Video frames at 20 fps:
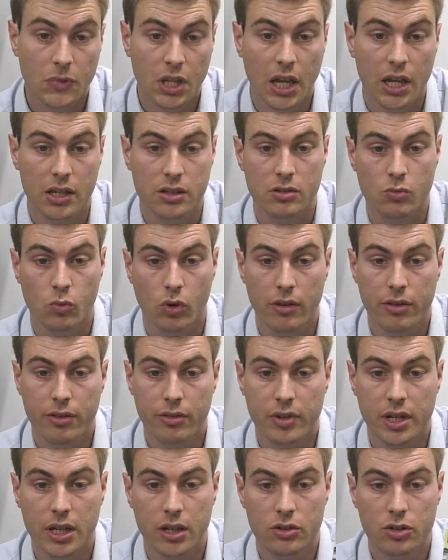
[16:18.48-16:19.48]
Yes, worth
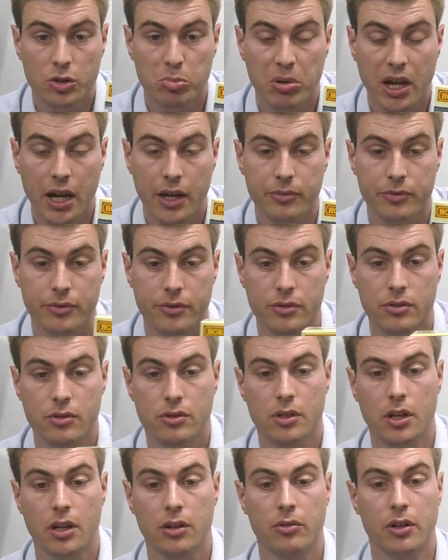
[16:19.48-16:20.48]
£300.
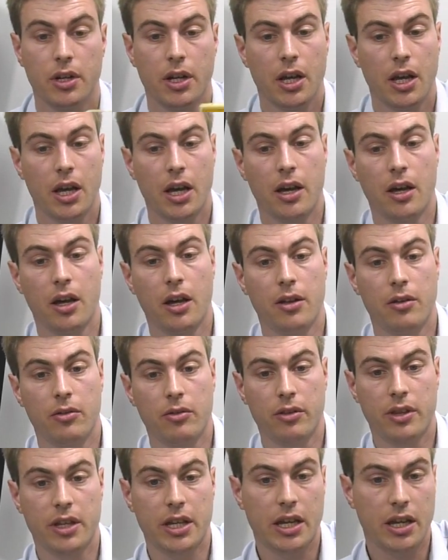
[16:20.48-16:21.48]
So a
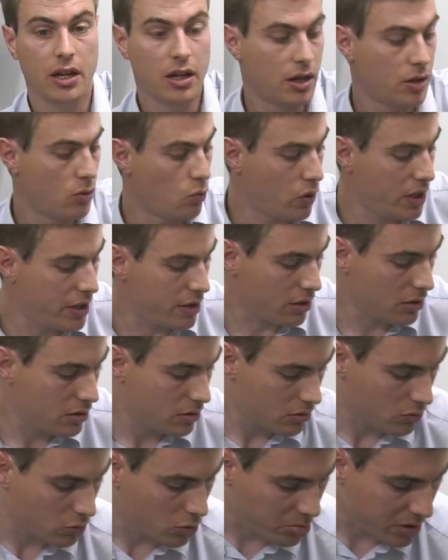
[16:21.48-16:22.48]
winner
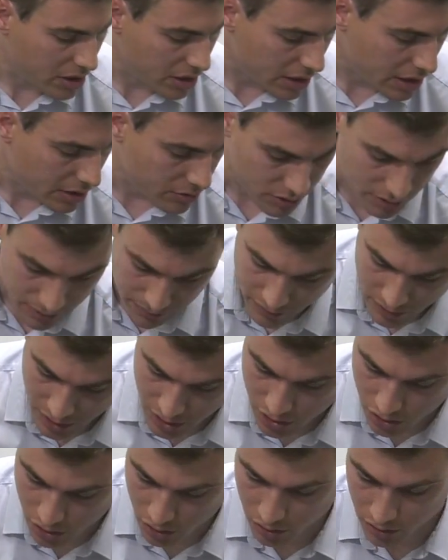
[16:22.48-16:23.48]
will be announced very
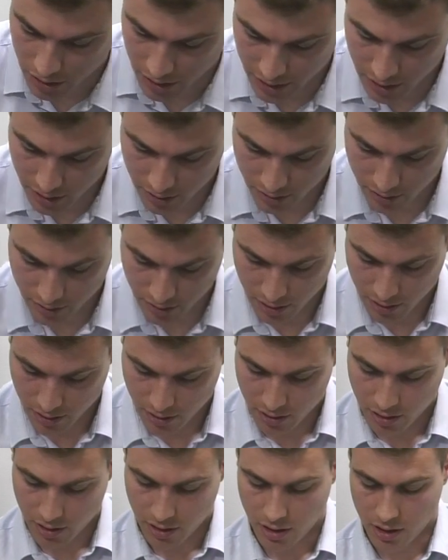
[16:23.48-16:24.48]
shortly.
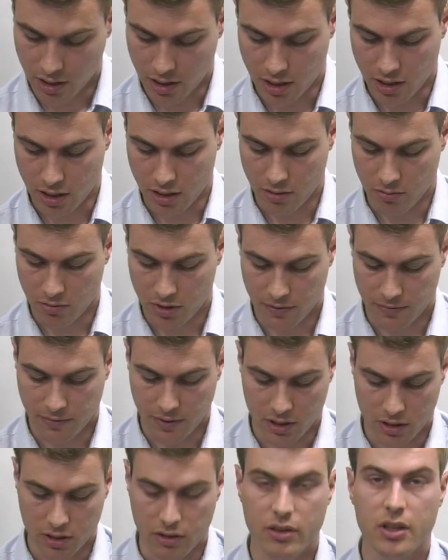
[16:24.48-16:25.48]
In
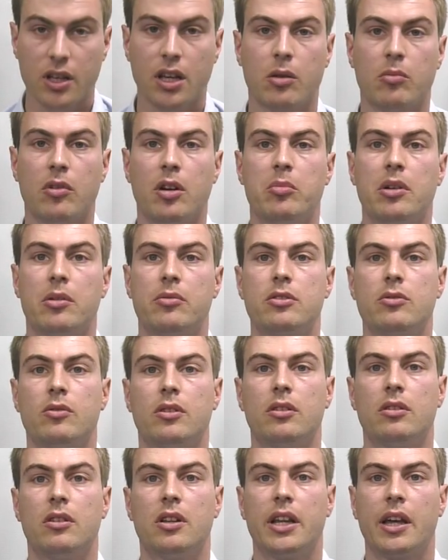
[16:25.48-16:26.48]
fact, I think I might be able
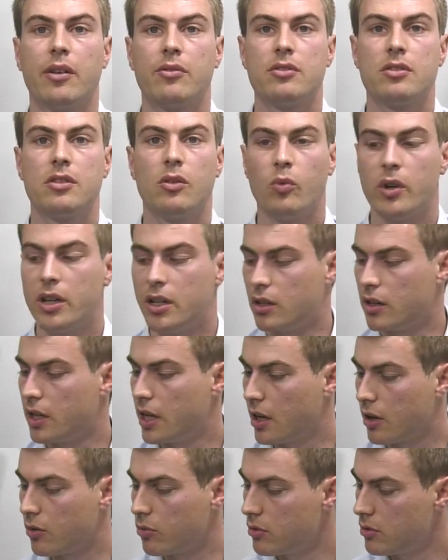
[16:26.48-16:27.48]
to announce the winner
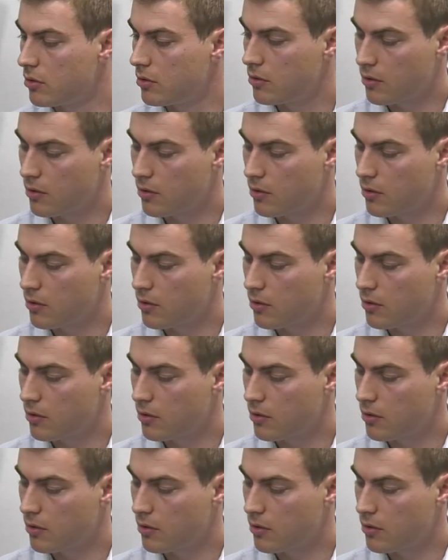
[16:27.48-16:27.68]
now.